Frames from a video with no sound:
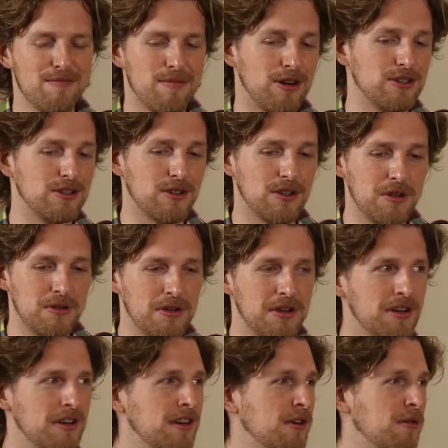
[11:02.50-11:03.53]

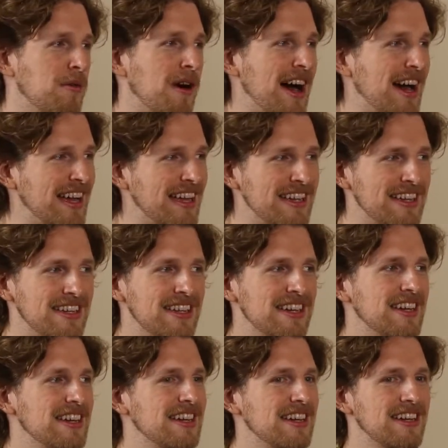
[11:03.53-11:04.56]
Barcelona, Hawaii,
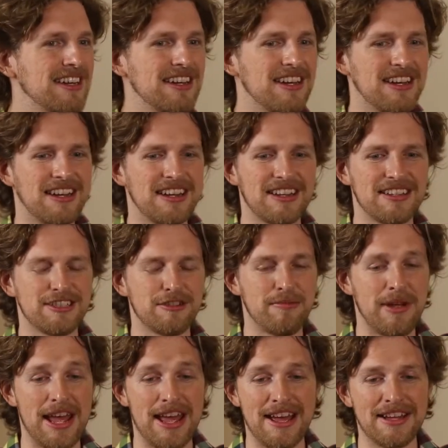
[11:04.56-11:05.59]

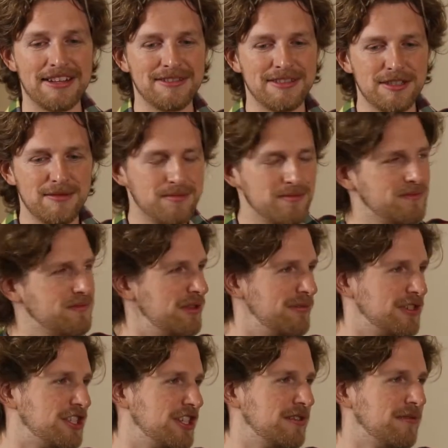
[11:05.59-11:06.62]
Japan, just pretty
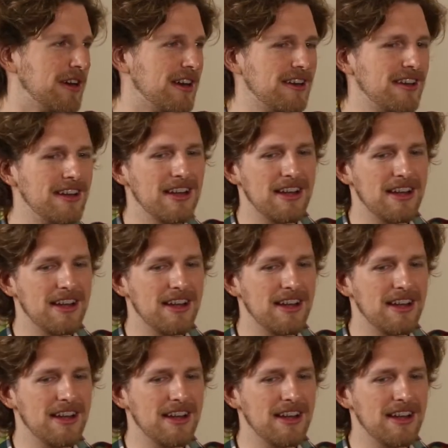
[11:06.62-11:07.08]
much anywhere.